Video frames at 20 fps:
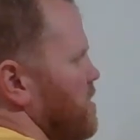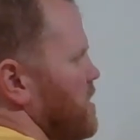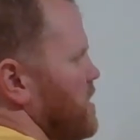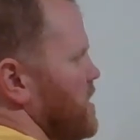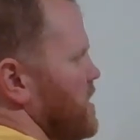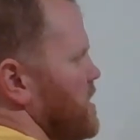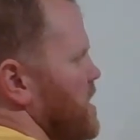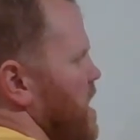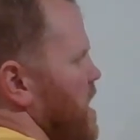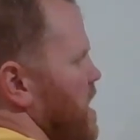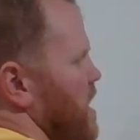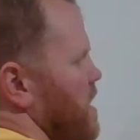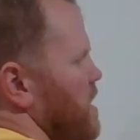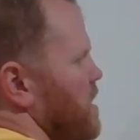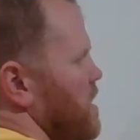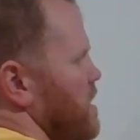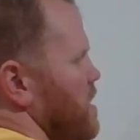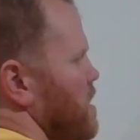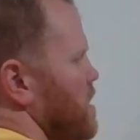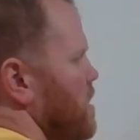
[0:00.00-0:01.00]
instead.
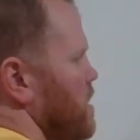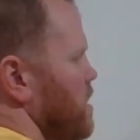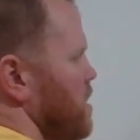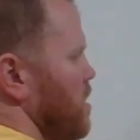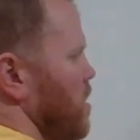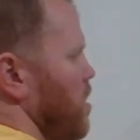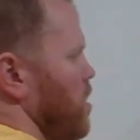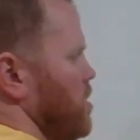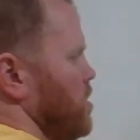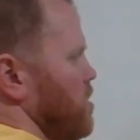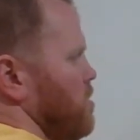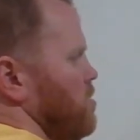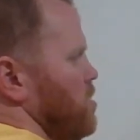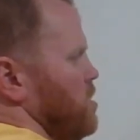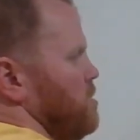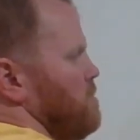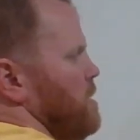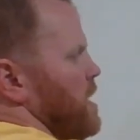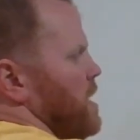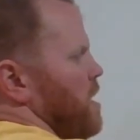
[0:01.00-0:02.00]
Also,
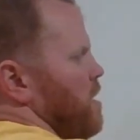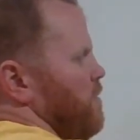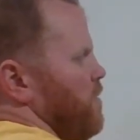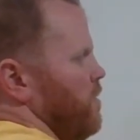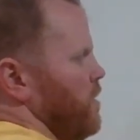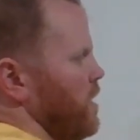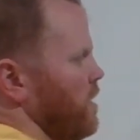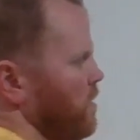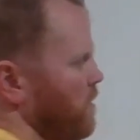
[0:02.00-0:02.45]
just be careful here.